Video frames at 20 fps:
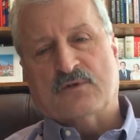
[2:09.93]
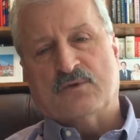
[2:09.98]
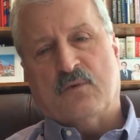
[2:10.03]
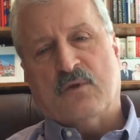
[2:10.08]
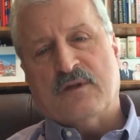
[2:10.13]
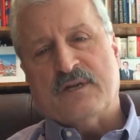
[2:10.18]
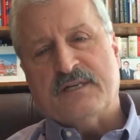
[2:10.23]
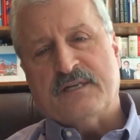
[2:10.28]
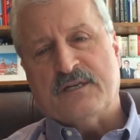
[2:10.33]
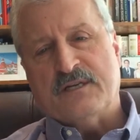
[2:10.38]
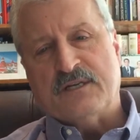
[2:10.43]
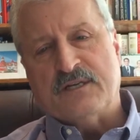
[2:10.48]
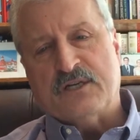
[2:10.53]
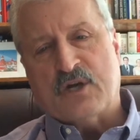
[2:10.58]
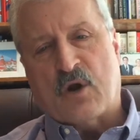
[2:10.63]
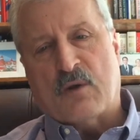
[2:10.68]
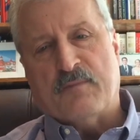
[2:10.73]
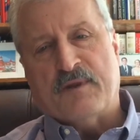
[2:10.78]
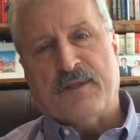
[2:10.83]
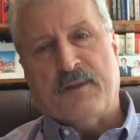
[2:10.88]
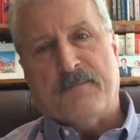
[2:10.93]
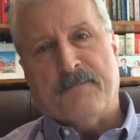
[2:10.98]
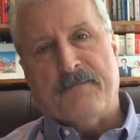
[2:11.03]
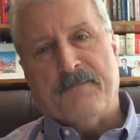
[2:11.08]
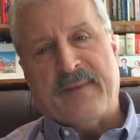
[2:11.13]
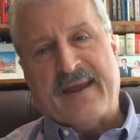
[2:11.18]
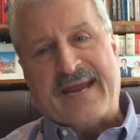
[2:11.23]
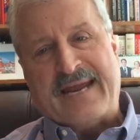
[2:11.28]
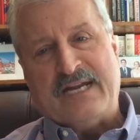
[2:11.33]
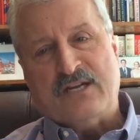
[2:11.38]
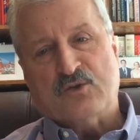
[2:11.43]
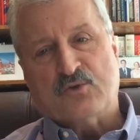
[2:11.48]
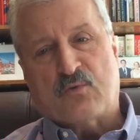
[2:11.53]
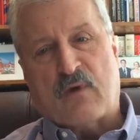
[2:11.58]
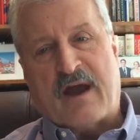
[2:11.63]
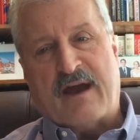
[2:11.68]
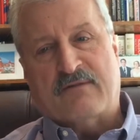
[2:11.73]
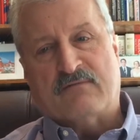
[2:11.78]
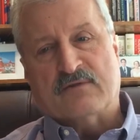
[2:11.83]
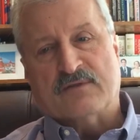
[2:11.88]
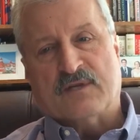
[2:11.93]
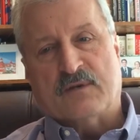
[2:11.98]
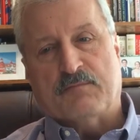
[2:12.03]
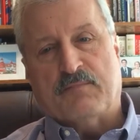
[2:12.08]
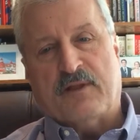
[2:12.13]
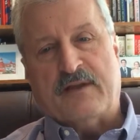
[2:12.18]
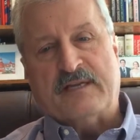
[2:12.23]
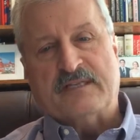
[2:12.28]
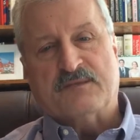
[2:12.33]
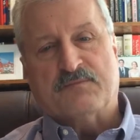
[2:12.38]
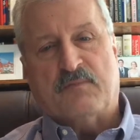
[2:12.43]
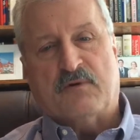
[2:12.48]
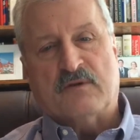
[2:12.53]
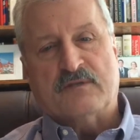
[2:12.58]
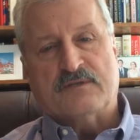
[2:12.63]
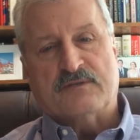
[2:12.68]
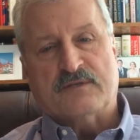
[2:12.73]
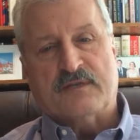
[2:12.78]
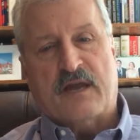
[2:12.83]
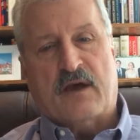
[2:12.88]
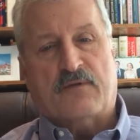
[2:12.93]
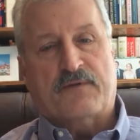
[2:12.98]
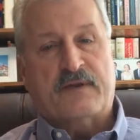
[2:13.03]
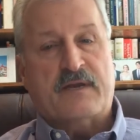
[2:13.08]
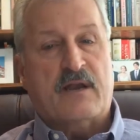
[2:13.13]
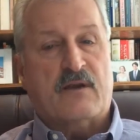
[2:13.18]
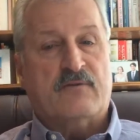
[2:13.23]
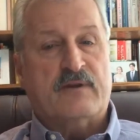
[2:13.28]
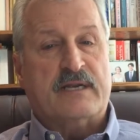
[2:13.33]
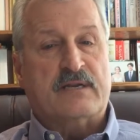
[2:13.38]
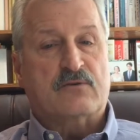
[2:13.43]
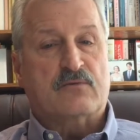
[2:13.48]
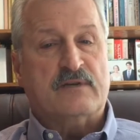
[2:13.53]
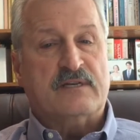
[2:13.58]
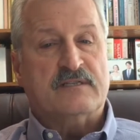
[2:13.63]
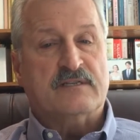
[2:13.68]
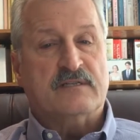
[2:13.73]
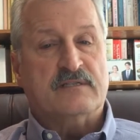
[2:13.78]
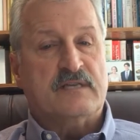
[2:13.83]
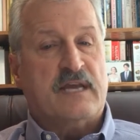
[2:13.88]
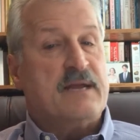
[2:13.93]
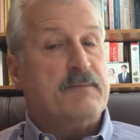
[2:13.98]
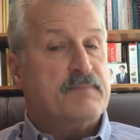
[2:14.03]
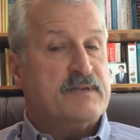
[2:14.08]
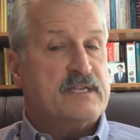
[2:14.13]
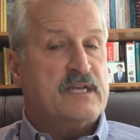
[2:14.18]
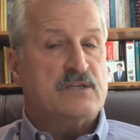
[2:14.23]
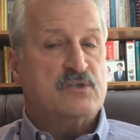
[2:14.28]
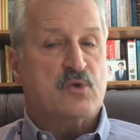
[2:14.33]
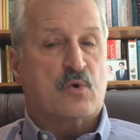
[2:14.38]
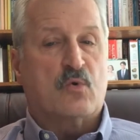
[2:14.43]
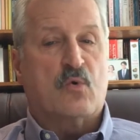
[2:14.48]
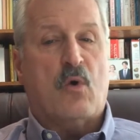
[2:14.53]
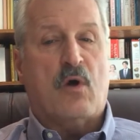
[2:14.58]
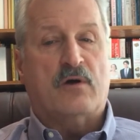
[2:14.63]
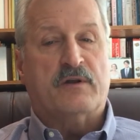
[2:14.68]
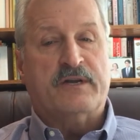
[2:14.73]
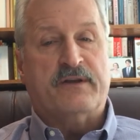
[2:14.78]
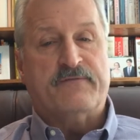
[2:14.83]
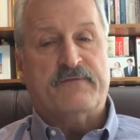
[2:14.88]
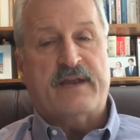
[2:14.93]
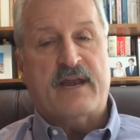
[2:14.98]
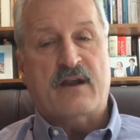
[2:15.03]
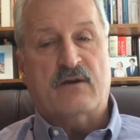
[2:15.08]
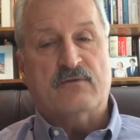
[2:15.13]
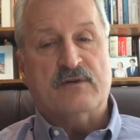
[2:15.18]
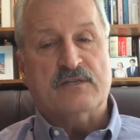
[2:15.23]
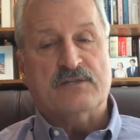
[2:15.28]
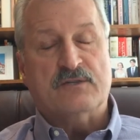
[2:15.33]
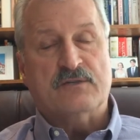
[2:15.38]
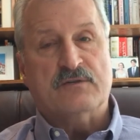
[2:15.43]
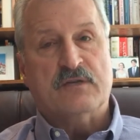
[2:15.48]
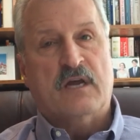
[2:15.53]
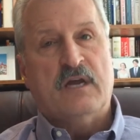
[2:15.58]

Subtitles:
is really to determine the main drivers of plan sponsors' healthcare increases and potential quality of care issues